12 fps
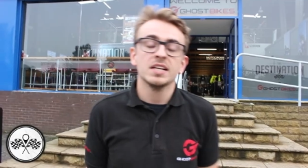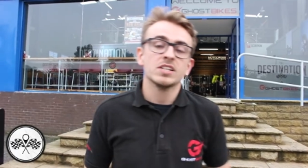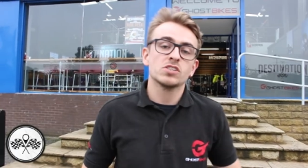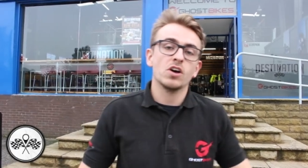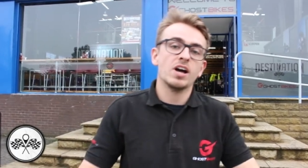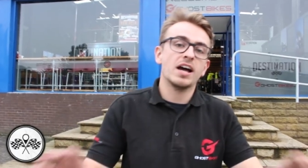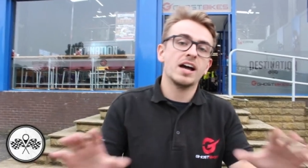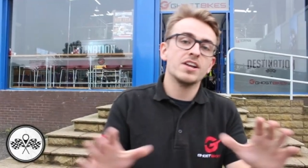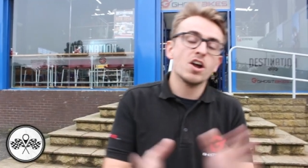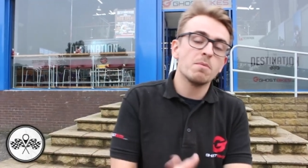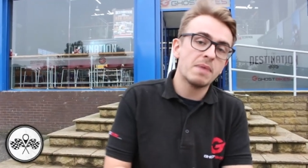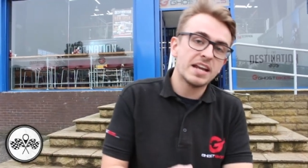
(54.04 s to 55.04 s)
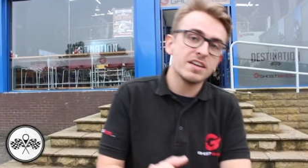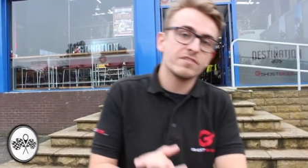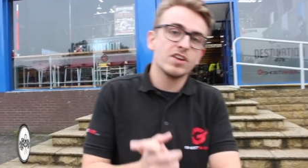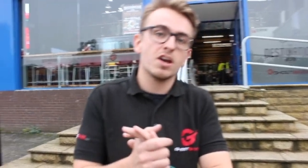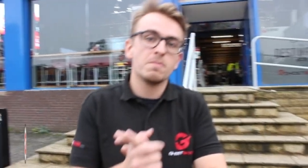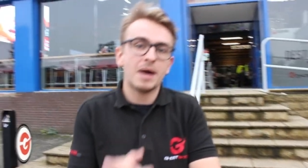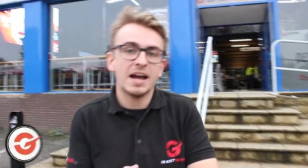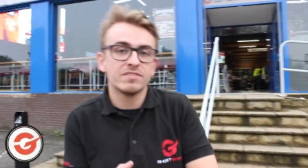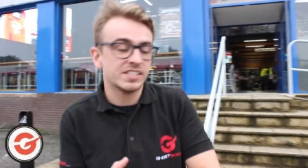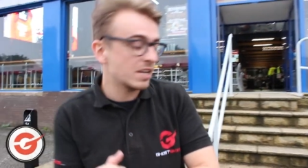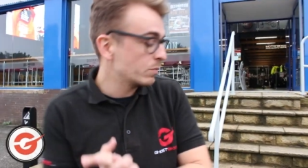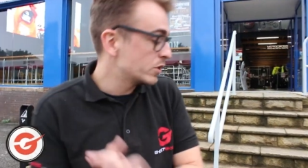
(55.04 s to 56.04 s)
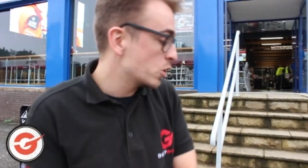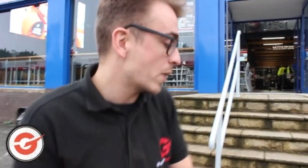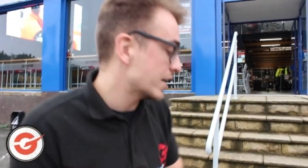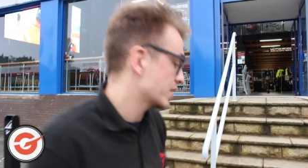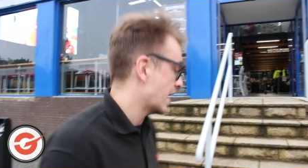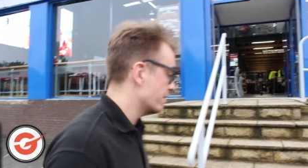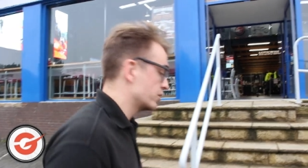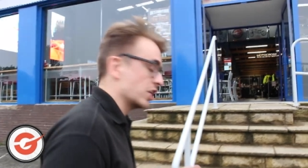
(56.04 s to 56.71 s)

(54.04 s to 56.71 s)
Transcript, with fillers: So uh, not many of you might have seen, we do actually have